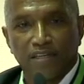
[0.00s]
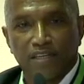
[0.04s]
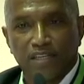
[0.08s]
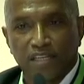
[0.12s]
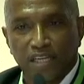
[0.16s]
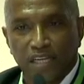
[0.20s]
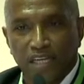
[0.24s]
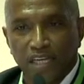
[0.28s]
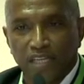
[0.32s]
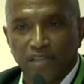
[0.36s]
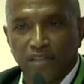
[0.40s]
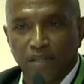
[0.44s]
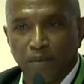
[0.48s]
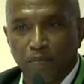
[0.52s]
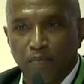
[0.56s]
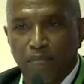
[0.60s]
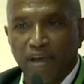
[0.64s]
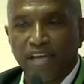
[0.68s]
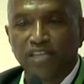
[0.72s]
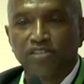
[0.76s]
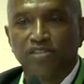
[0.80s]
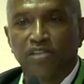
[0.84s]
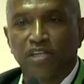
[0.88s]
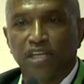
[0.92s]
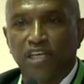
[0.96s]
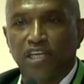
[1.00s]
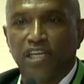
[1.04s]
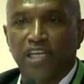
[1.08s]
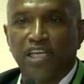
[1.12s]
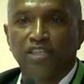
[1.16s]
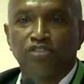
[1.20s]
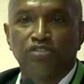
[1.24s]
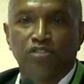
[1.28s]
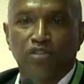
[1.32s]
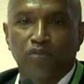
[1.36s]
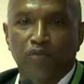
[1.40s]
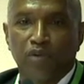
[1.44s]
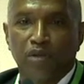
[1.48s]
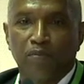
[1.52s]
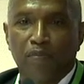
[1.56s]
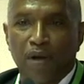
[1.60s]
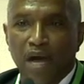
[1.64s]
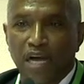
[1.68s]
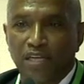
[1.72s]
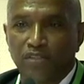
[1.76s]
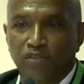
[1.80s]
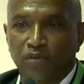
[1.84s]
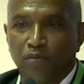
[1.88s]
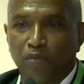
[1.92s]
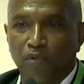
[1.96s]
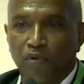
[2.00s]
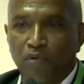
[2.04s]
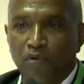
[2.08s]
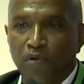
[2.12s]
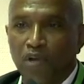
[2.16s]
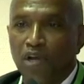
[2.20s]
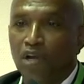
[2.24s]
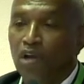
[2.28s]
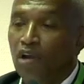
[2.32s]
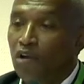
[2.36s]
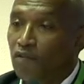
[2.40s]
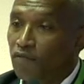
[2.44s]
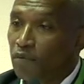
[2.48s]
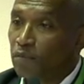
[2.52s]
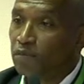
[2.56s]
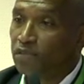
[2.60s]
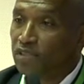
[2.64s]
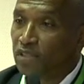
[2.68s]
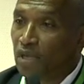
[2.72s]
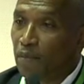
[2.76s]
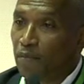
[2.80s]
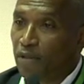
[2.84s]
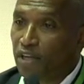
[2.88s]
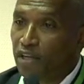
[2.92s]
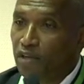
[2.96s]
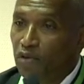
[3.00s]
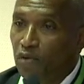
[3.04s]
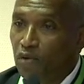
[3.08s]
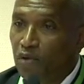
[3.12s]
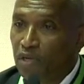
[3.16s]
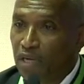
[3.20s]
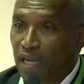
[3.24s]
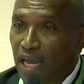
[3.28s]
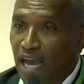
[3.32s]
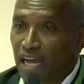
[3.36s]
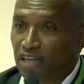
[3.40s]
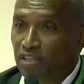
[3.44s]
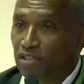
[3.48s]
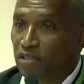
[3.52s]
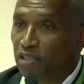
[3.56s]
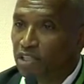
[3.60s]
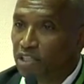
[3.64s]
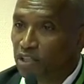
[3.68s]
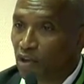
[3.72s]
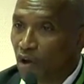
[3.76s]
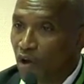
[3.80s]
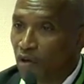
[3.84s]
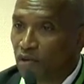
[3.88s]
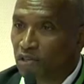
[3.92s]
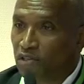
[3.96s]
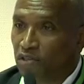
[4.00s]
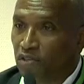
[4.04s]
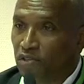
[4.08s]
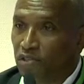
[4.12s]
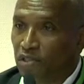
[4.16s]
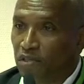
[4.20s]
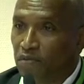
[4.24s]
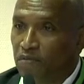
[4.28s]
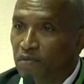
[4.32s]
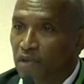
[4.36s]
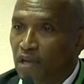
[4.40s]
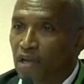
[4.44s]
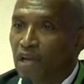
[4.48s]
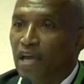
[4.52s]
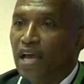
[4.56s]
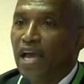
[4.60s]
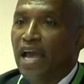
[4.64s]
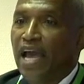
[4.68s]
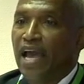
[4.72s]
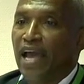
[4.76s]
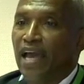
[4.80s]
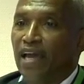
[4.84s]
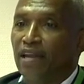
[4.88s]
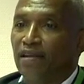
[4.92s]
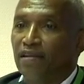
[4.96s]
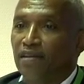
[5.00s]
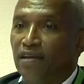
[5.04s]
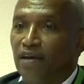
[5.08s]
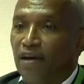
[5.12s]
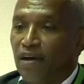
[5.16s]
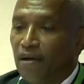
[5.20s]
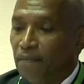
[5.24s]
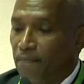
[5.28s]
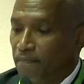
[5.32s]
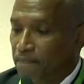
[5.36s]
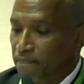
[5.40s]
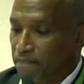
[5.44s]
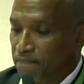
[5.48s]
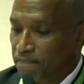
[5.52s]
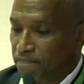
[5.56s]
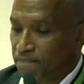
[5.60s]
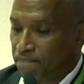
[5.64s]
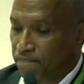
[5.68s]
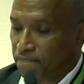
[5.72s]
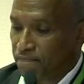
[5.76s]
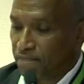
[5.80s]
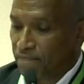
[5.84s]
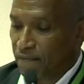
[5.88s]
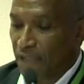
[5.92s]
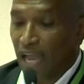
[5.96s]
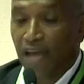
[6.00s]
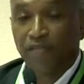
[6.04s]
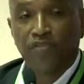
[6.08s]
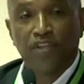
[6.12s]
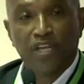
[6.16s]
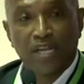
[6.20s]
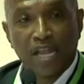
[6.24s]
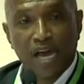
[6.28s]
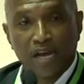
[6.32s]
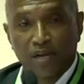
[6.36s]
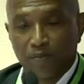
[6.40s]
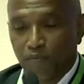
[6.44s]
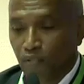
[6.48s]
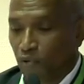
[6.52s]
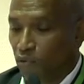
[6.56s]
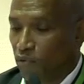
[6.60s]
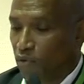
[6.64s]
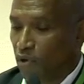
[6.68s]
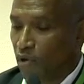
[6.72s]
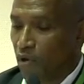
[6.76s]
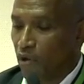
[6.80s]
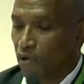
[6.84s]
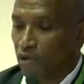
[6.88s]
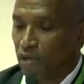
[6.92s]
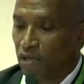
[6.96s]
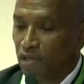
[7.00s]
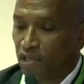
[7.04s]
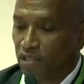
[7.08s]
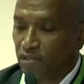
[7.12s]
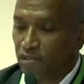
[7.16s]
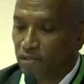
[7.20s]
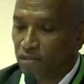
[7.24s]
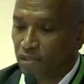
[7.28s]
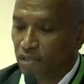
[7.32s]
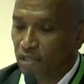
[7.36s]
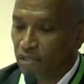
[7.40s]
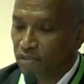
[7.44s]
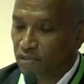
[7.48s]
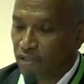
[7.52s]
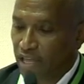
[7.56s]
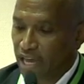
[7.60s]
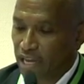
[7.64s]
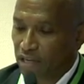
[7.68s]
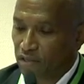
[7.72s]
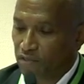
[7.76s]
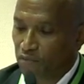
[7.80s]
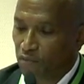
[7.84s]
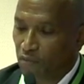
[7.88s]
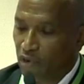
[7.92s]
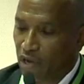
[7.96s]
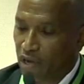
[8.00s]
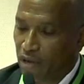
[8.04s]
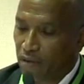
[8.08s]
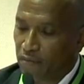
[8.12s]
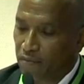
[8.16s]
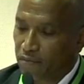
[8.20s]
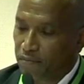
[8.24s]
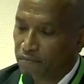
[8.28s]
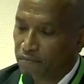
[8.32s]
get the best history possible from somebody who can actually talk to you. And the NADA protocol does that as well.